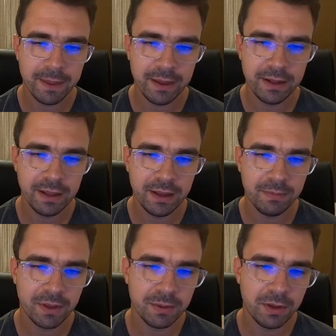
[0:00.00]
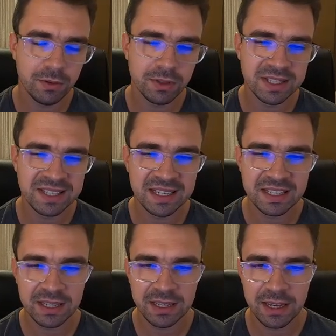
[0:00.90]
and I'm going to use
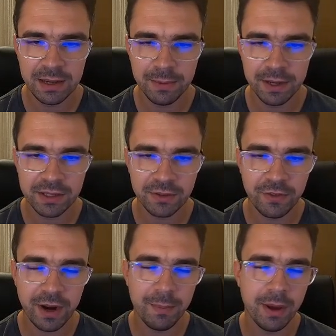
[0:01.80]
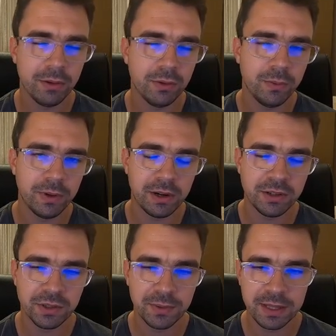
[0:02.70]
16 gigabytes of RAM out of
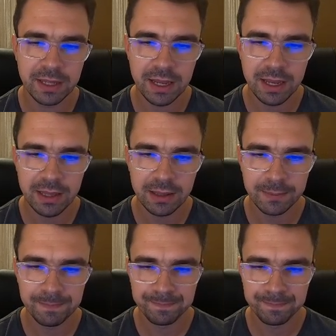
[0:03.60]
128.